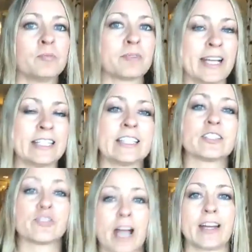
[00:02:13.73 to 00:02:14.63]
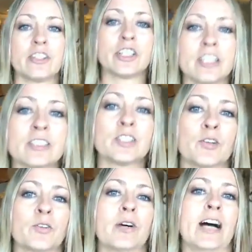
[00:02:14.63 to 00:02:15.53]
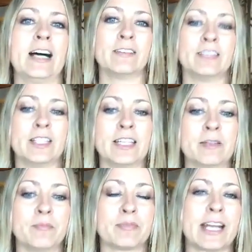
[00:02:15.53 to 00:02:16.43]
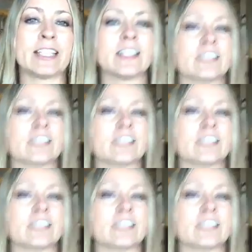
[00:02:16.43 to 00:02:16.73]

branding strategy. So the branding